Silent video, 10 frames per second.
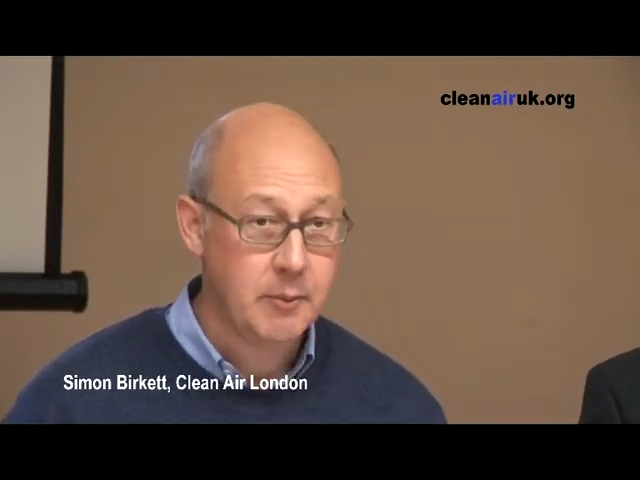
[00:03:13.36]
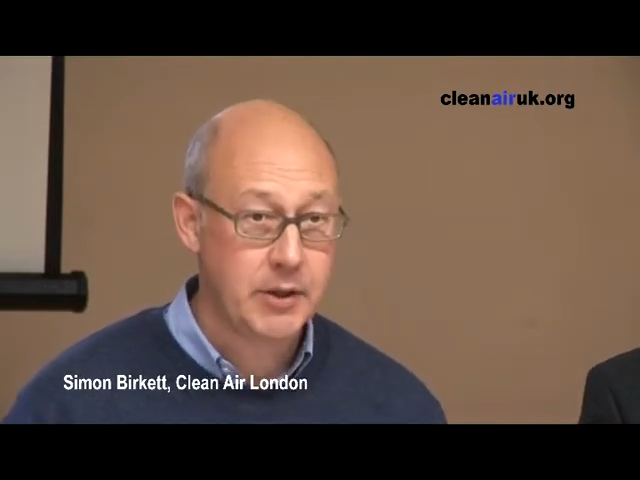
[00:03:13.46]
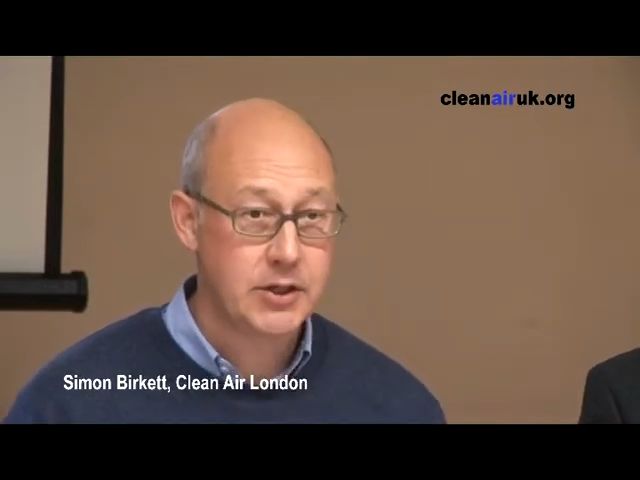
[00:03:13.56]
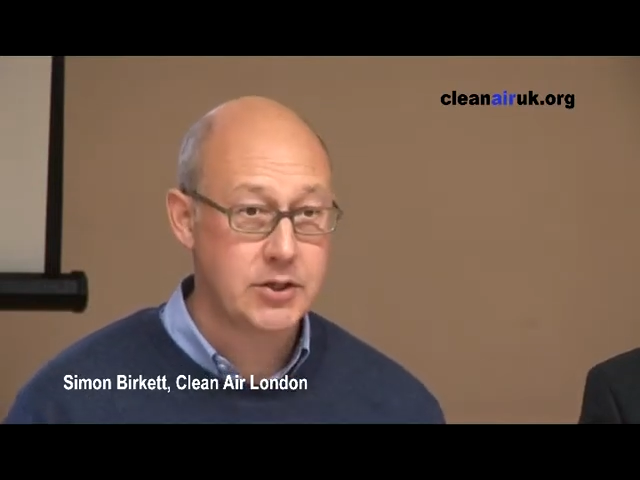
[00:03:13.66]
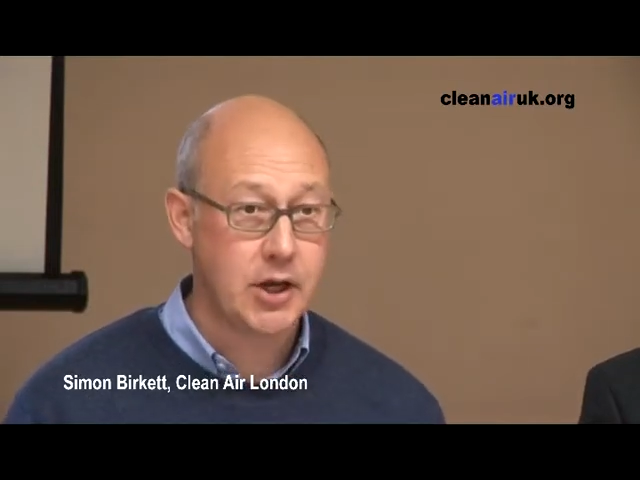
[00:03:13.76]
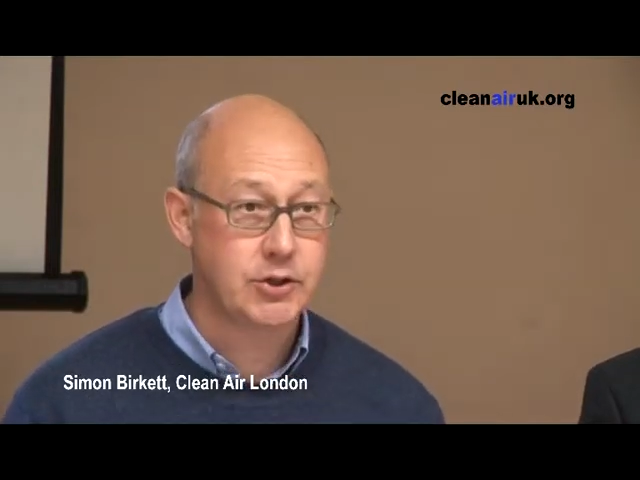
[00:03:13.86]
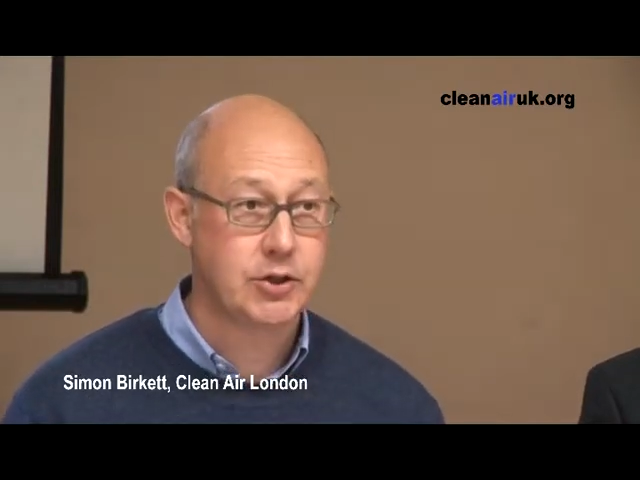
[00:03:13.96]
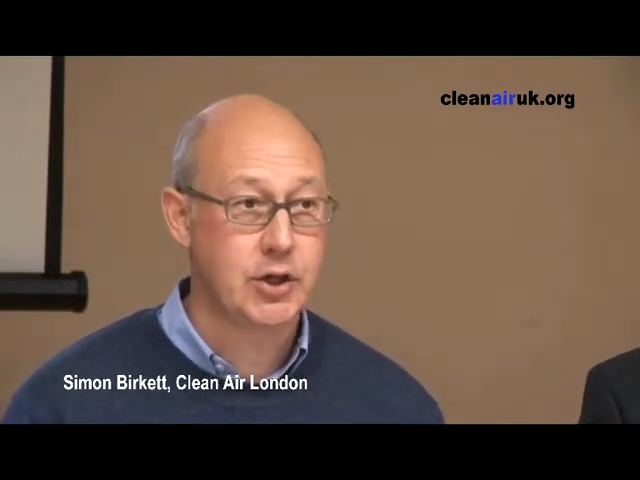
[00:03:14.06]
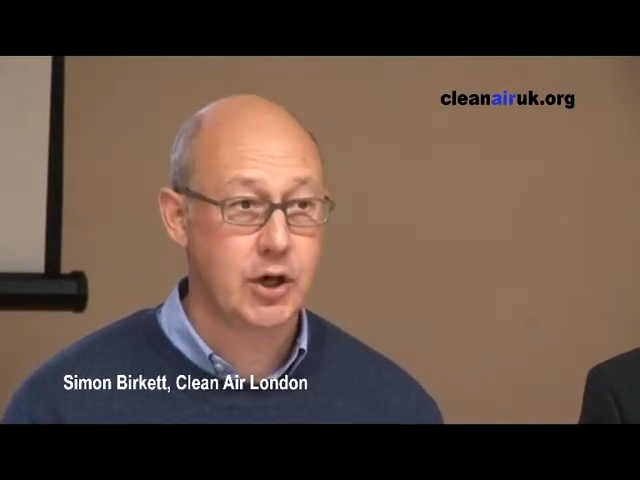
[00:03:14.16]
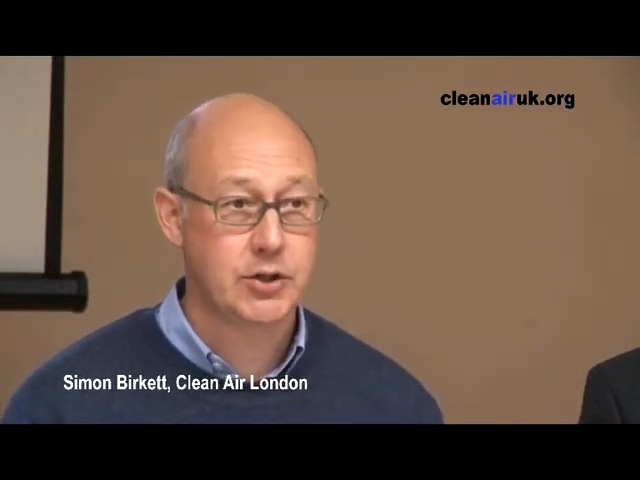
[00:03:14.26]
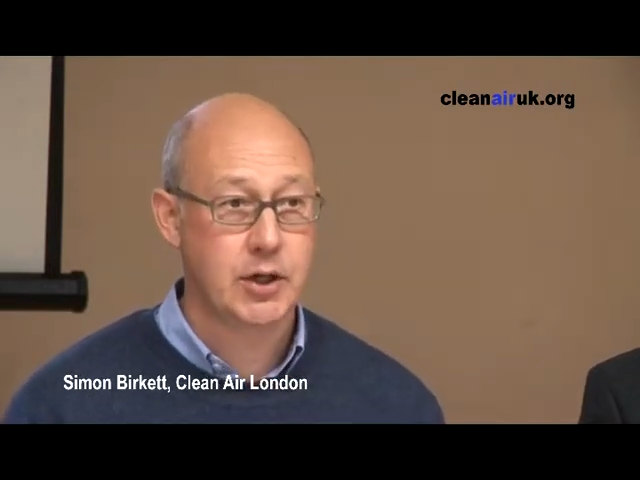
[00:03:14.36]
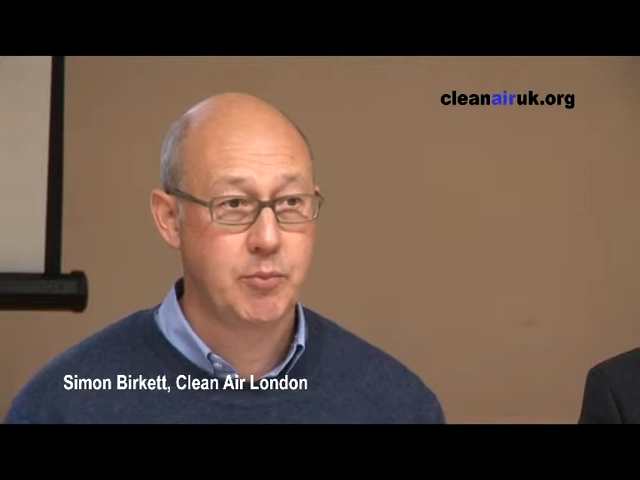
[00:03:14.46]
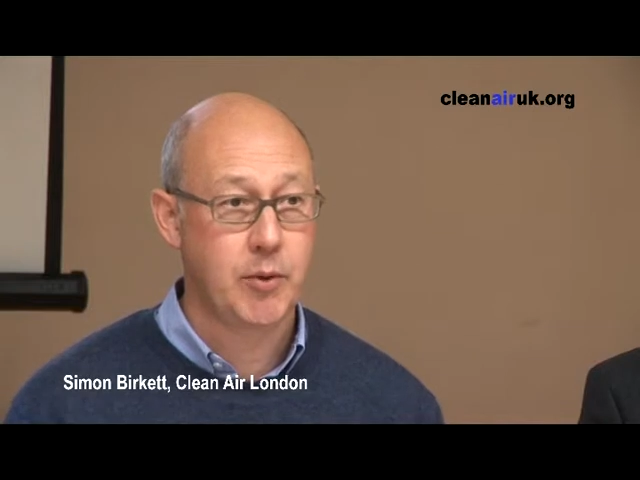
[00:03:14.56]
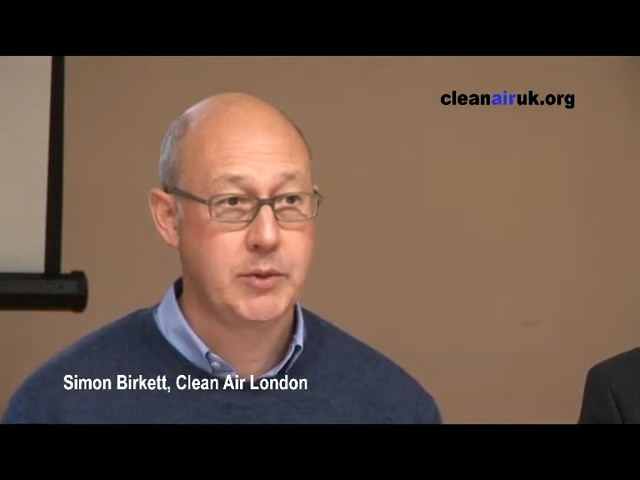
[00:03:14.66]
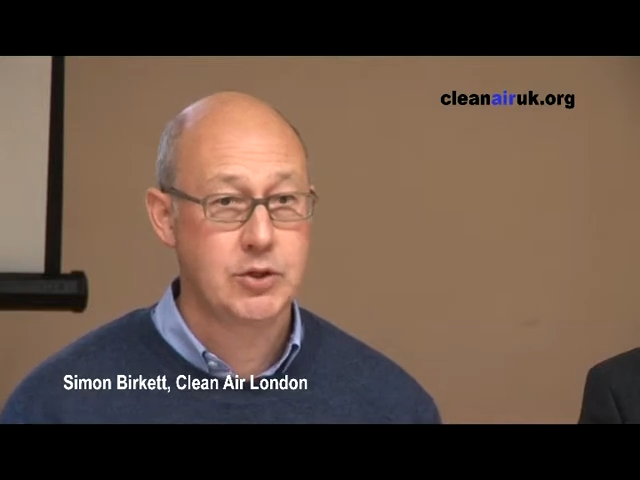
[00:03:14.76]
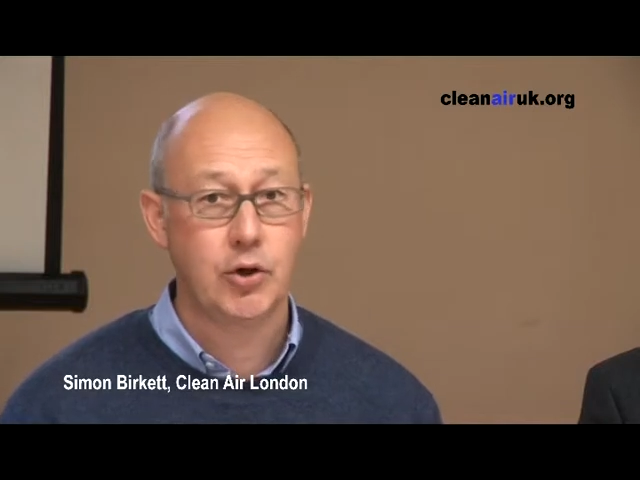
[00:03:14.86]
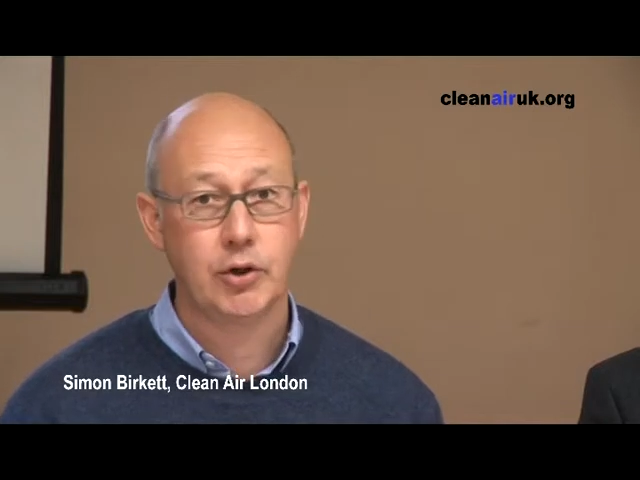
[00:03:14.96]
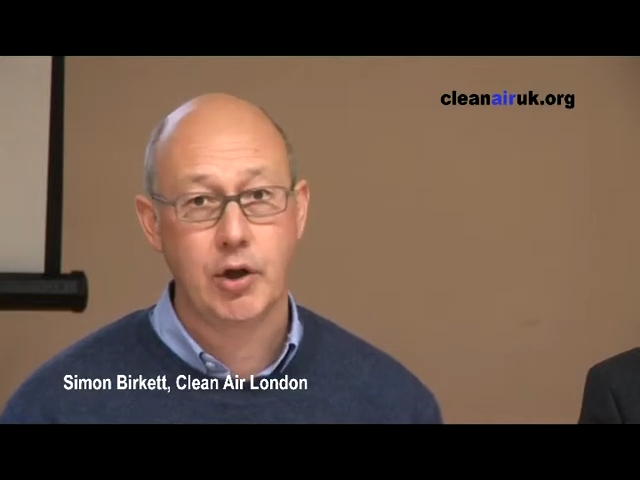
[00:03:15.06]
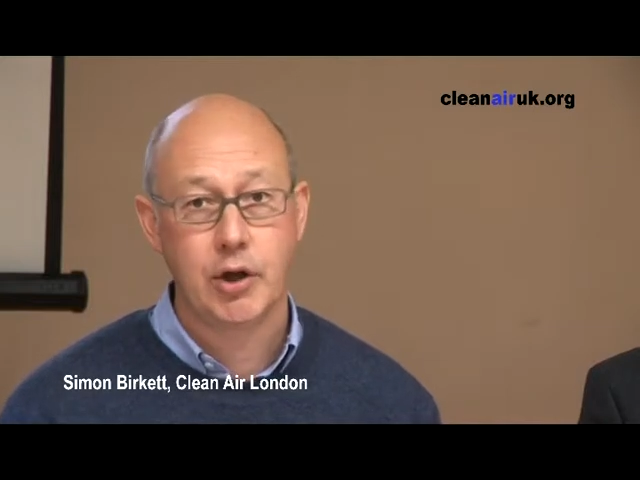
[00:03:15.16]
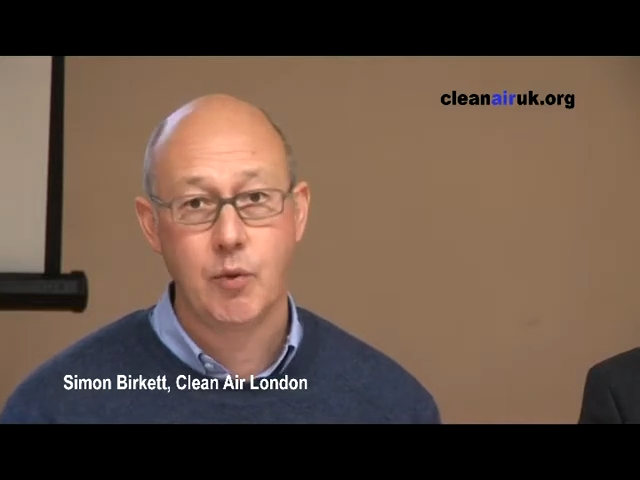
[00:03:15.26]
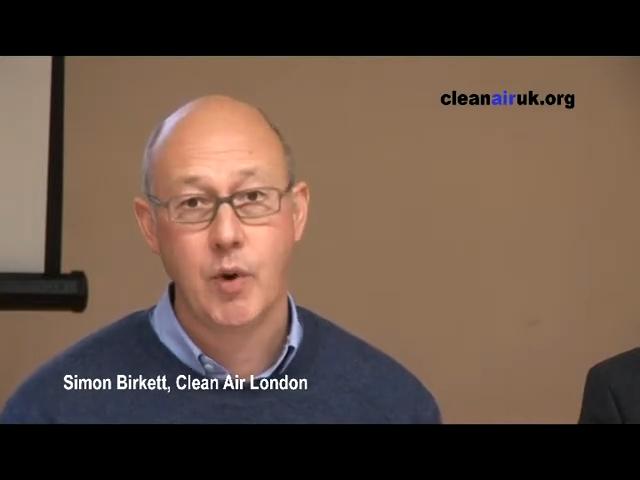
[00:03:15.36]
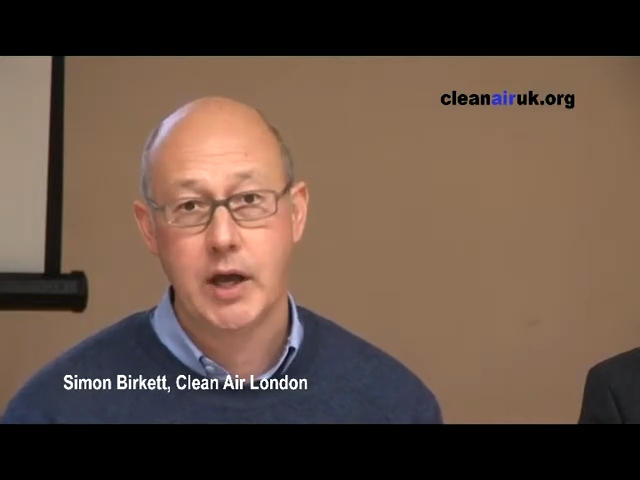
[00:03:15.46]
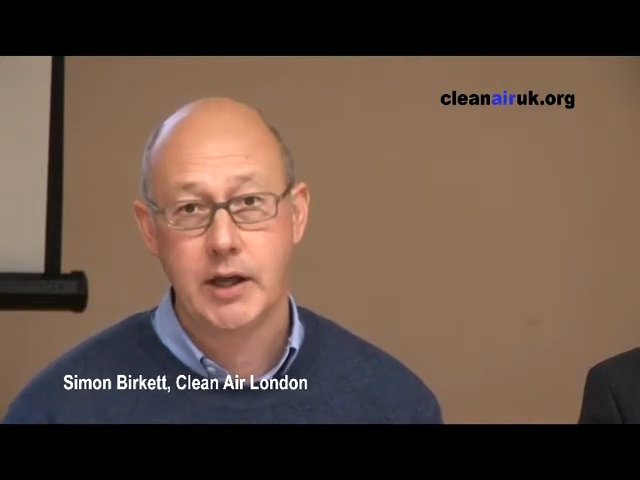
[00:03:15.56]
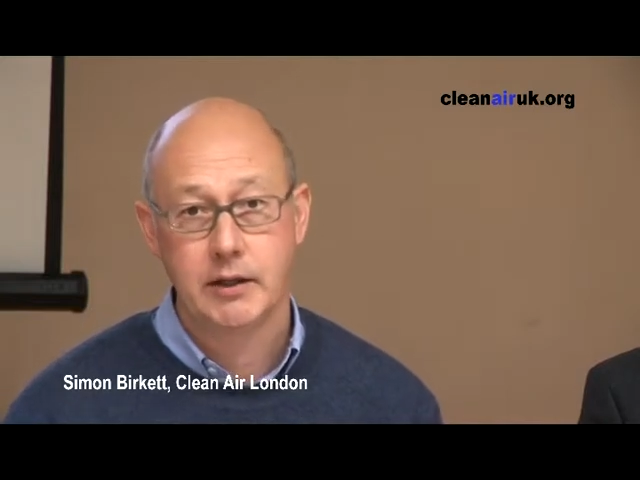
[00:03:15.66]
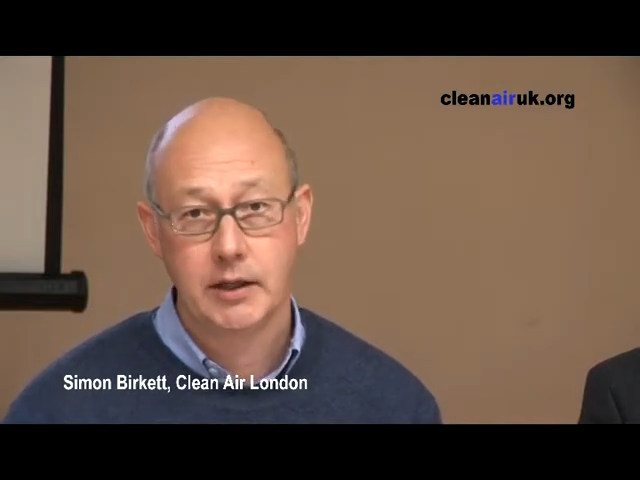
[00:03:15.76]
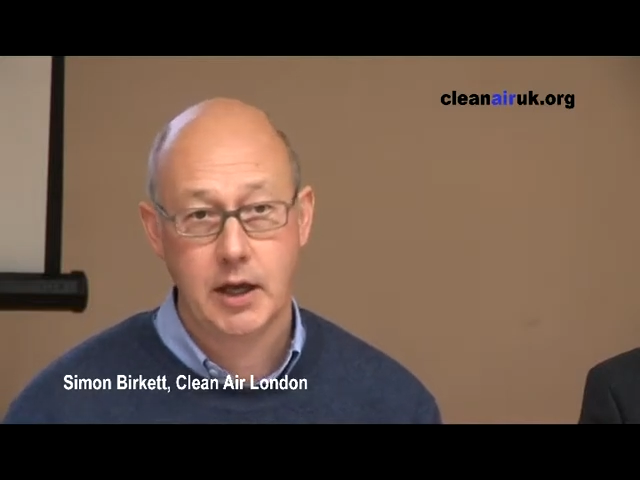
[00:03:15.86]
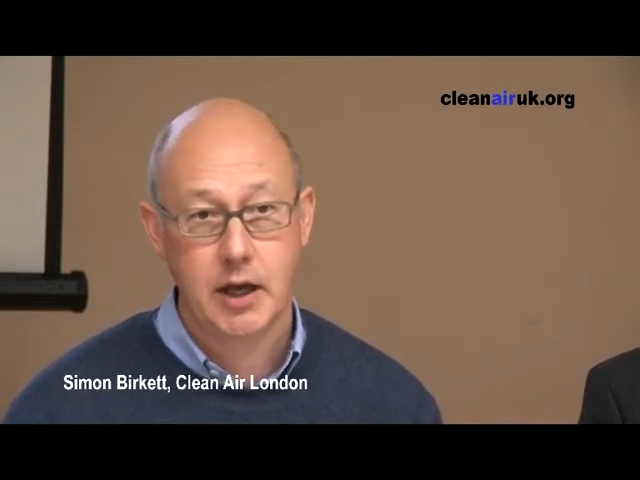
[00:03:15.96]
But this nitrogen dioxide problem is not going away.